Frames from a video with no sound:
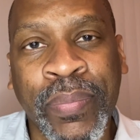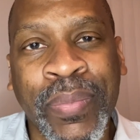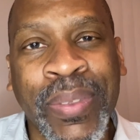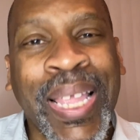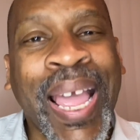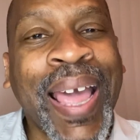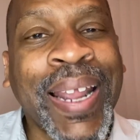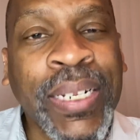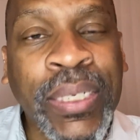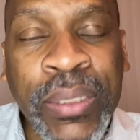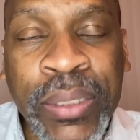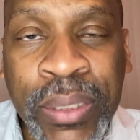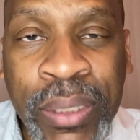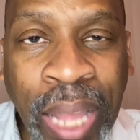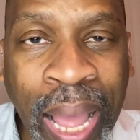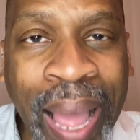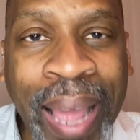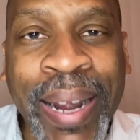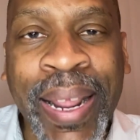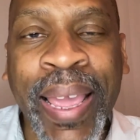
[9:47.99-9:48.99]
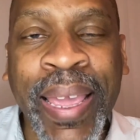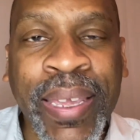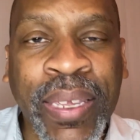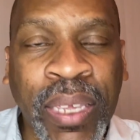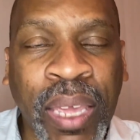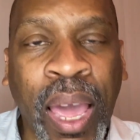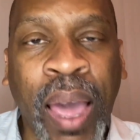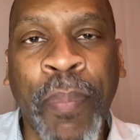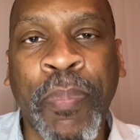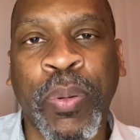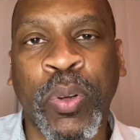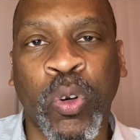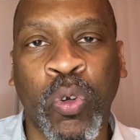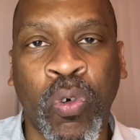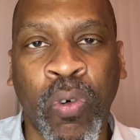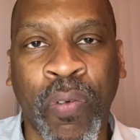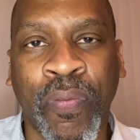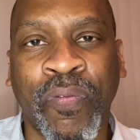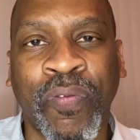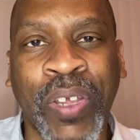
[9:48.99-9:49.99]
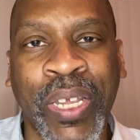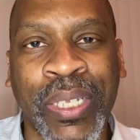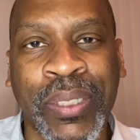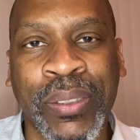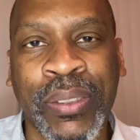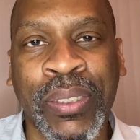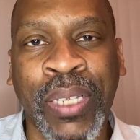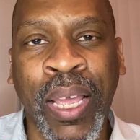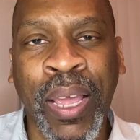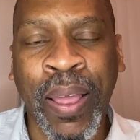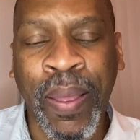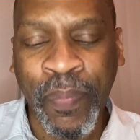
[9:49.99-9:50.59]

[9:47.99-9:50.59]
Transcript: That is not a capital offense.